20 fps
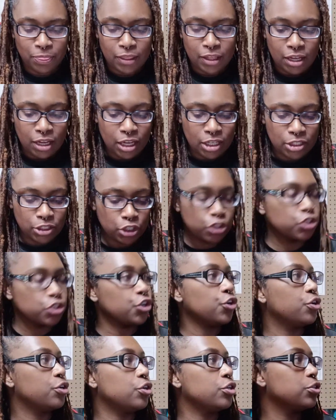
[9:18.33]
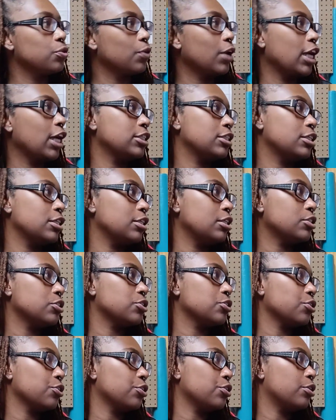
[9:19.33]
it's a skirt. So actually, it's a
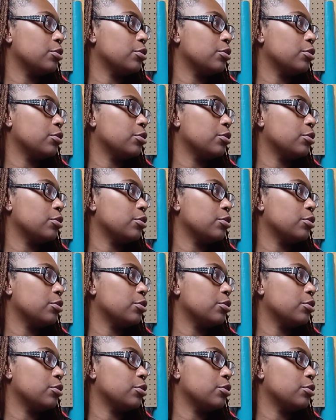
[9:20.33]
skirt,